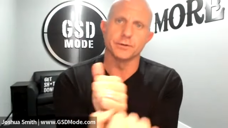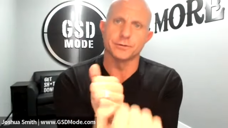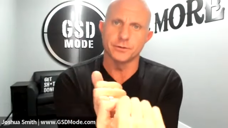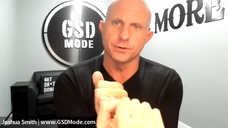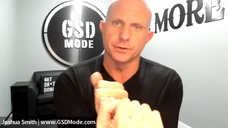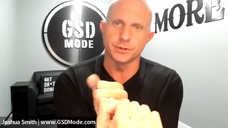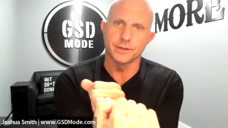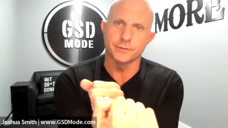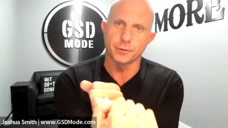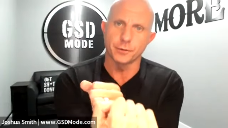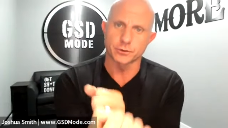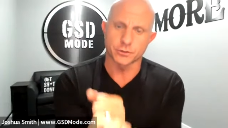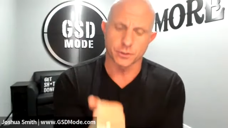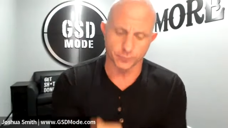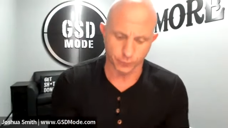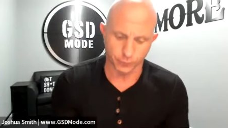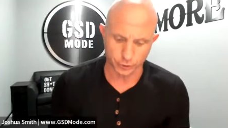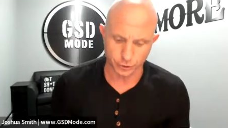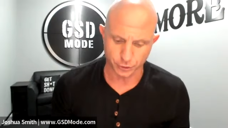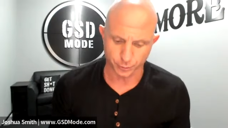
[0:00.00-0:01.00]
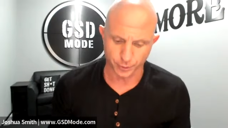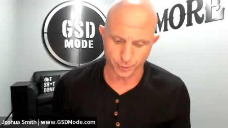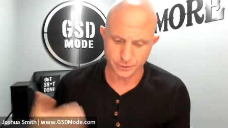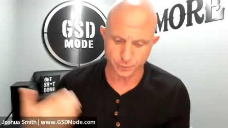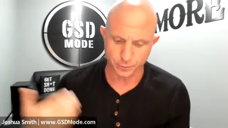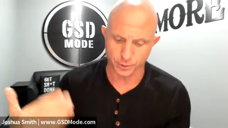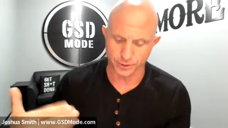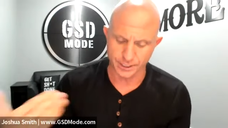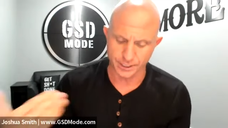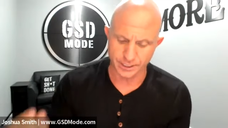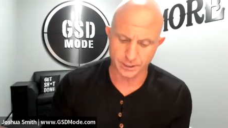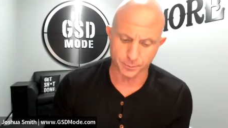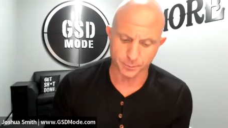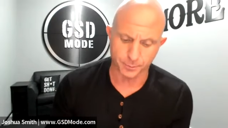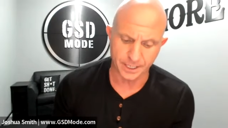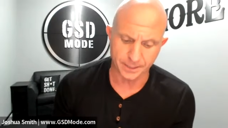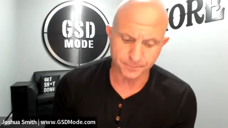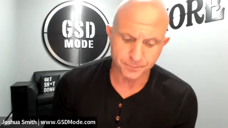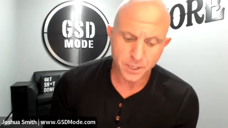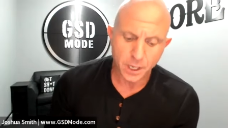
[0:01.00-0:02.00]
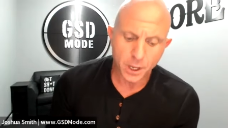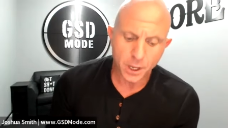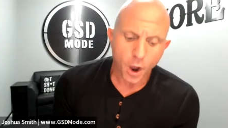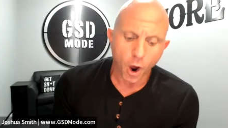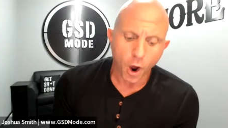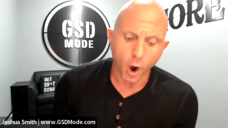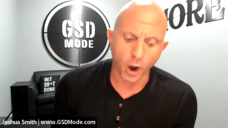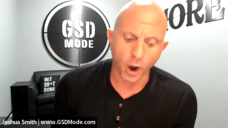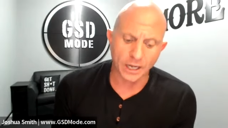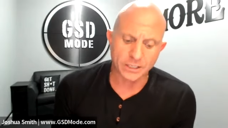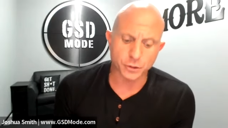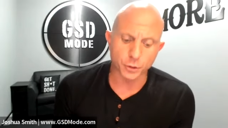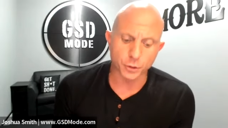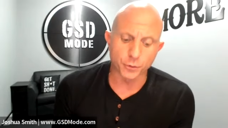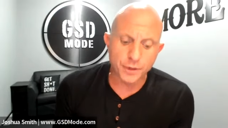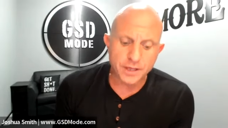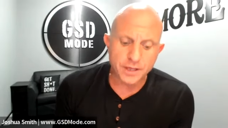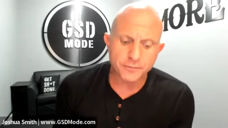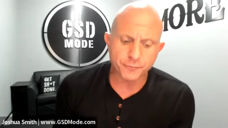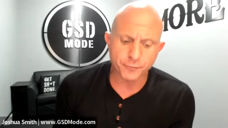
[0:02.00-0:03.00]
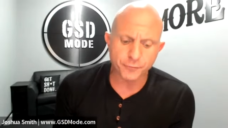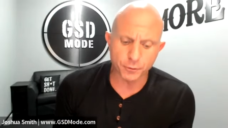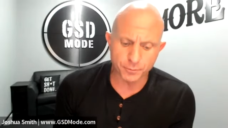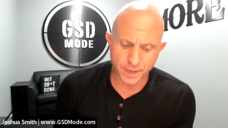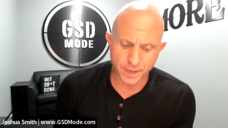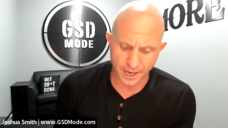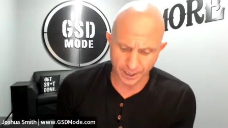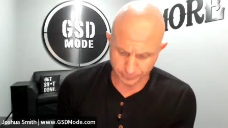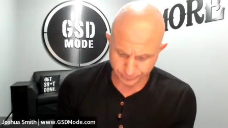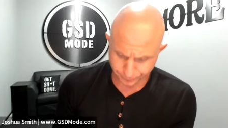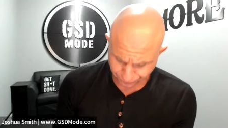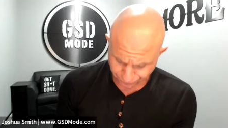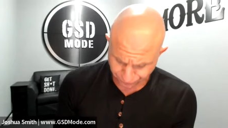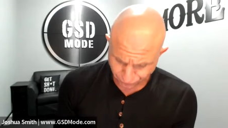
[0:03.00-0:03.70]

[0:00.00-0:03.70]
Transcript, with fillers: to get those conversion rates where they need to be. All right. So then from there,